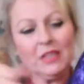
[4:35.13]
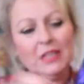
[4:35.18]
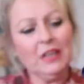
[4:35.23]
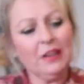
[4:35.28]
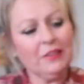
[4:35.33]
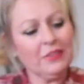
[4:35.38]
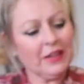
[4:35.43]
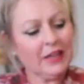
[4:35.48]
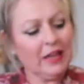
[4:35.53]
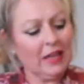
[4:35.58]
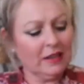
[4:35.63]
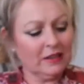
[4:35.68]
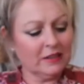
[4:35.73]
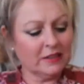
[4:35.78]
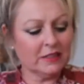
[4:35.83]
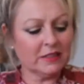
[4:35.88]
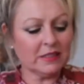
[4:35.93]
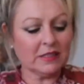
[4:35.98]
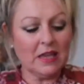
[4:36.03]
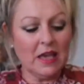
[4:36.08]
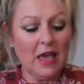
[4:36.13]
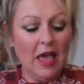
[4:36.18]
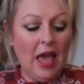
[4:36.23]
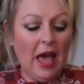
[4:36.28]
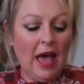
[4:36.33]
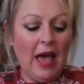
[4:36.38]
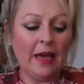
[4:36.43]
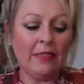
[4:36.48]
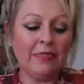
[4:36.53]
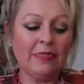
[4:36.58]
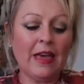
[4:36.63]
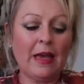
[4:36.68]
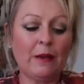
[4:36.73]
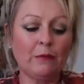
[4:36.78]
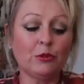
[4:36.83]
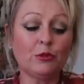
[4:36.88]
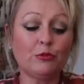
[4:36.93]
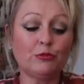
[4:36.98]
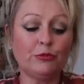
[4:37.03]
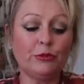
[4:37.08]
like the colours, and
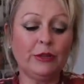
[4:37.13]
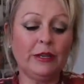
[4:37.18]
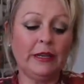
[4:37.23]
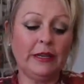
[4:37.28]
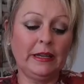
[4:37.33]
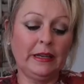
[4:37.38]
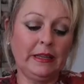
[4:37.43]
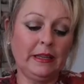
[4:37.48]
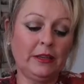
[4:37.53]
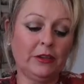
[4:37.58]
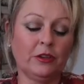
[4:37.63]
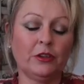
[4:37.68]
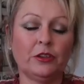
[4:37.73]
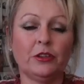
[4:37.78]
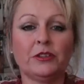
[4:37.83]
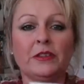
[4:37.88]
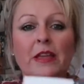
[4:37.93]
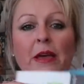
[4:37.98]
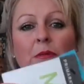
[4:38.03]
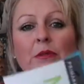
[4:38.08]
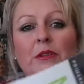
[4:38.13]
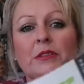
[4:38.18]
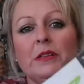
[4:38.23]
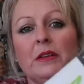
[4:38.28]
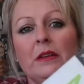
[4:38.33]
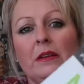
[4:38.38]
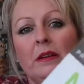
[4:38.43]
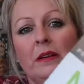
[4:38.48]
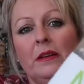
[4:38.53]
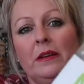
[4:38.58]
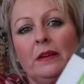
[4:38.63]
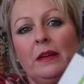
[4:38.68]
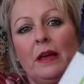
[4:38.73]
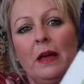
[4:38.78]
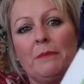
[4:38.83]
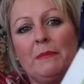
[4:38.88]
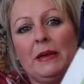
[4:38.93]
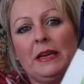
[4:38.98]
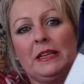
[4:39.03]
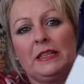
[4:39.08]
that was really good. That was a
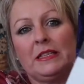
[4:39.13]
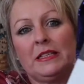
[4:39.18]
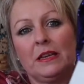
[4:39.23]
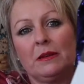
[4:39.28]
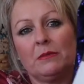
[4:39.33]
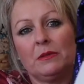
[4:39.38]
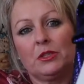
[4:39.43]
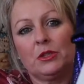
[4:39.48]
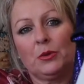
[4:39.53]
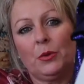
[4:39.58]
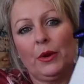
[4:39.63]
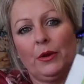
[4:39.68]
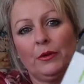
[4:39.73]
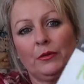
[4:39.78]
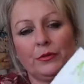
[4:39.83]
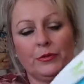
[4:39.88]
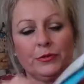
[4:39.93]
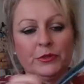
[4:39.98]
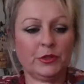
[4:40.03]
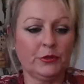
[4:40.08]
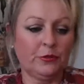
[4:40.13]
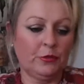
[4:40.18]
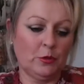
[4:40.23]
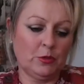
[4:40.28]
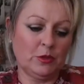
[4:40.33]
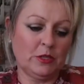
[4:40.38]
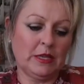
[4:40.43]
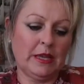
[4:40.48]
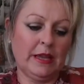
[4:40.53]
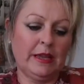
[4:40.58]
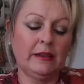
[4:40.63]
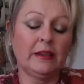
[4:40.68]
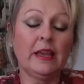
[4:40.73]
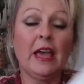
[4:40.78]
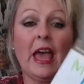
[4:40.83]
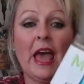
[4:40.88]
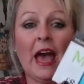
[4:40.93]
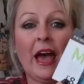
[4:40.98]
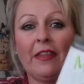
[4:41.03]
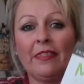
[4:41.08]
medium, a 12 to 14,
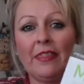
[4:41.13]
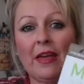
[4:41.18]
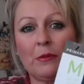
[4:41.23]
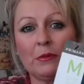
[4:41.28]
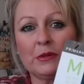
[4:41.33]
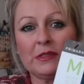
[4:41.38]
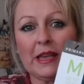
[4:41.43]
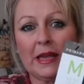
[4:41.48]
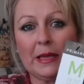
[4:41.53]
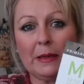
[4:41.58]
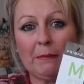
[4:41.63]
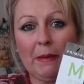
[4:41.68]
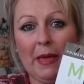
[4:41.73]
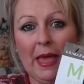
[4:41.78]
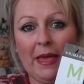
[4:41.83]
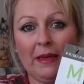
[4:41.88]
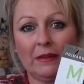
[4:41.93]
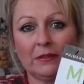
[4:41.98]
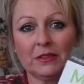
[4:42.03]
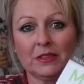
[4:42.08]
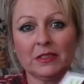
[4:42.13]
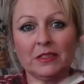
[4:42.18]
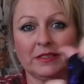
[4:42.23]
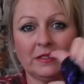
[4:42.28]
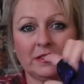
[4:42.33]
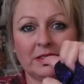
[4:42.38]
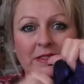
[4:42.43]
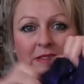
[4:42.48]
and that was £8.